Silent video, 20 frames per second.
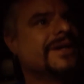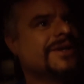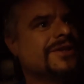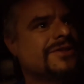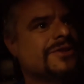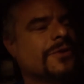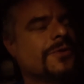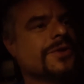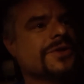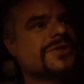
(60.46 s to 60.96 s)

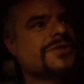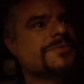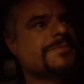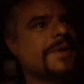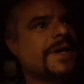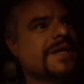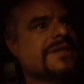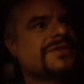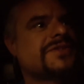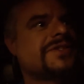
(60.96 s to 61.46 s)
don't
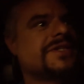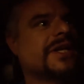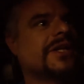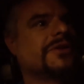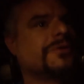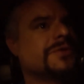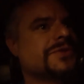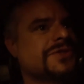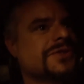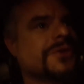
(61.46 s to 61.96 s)
expect
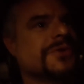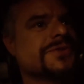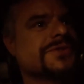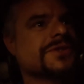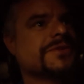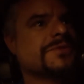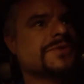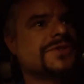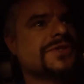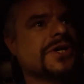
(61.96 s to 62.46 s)
stellar results
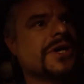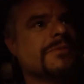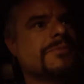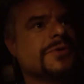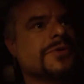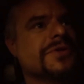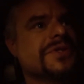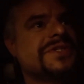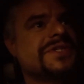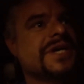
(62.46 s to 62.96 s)
like we saw at
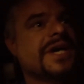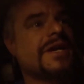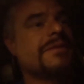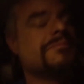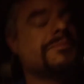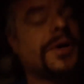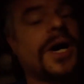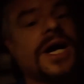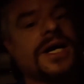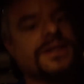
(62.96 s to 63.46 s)
Buoy
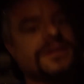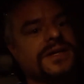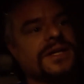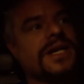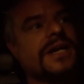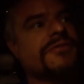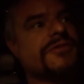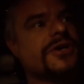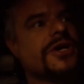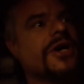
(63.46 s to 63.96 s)
10, but you
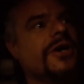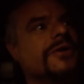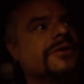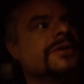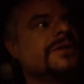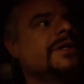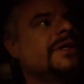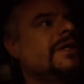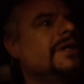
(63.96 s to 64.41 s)
never know.